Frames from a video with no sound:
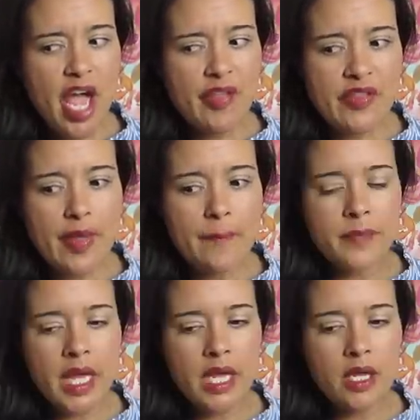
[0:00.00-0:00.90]
I think the
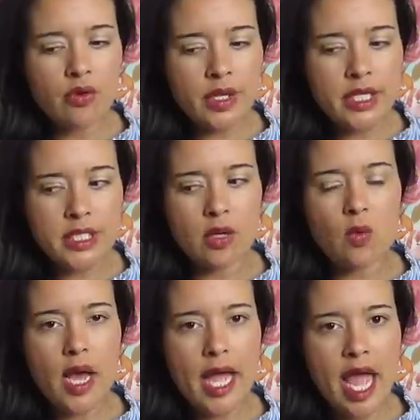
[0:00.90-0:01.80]
main reason
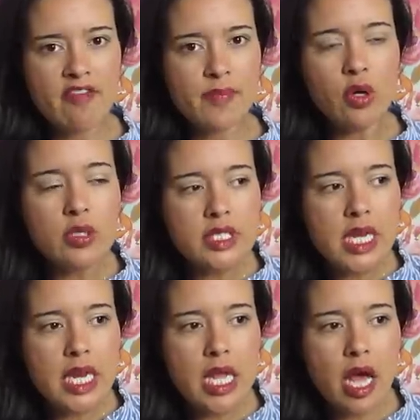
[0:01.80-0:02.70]
why I haven't posted
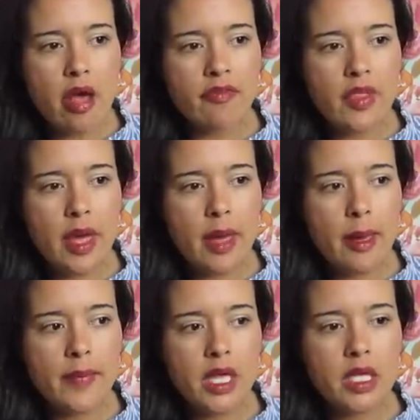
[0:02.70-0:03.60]
any of
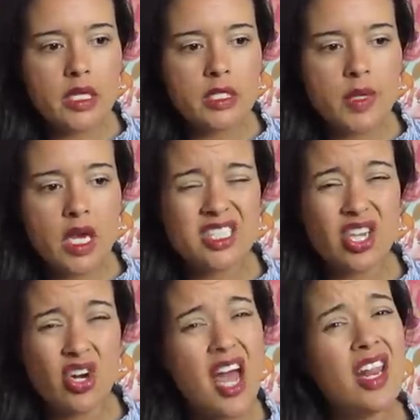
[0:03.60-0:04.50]
them is because
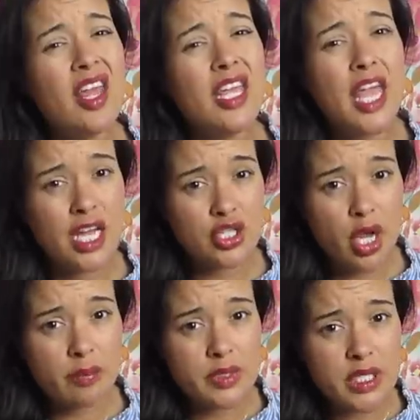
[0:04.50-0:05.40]
they're kind of like
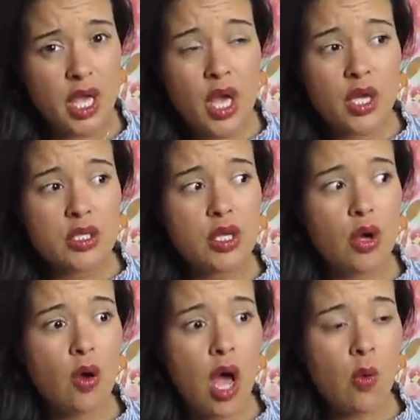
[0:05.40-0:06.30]
catch-ups.
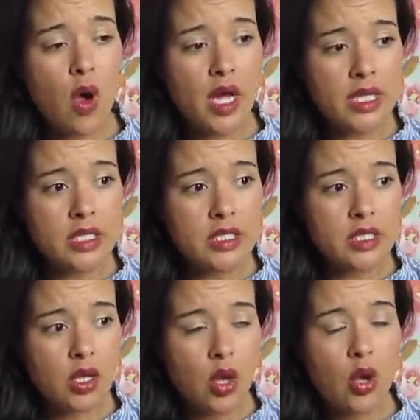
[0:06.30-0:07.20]
So I
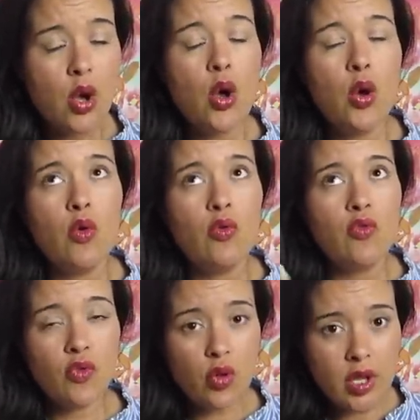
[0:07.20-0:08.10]
was
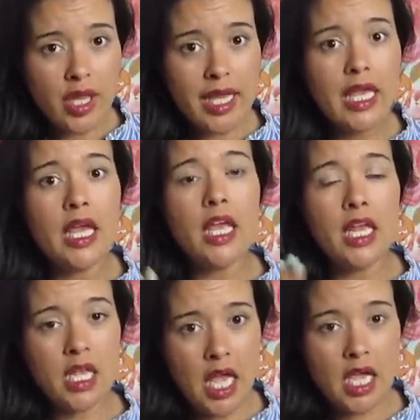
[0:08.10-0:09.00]
fully
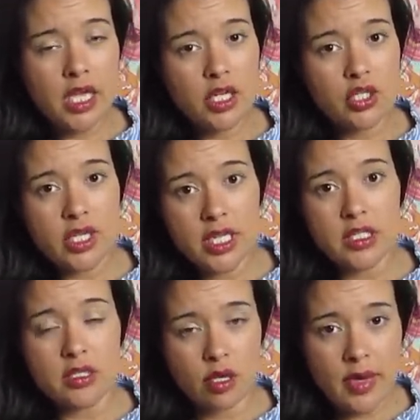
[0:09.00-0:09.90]
engaged
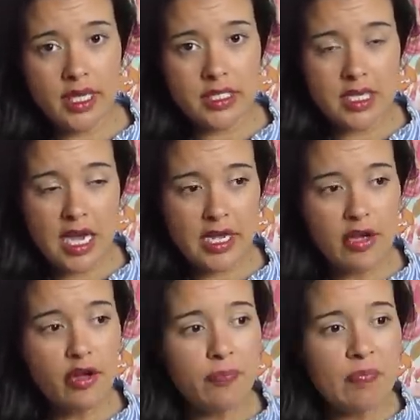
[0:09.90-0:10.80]
in Sew My
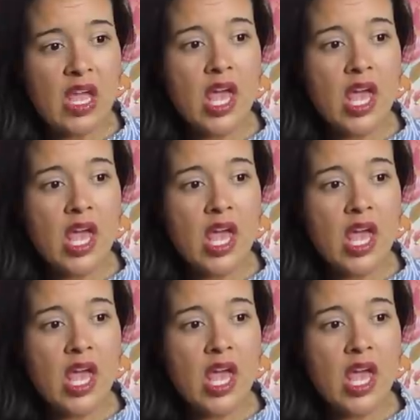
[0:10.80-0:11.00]
Style,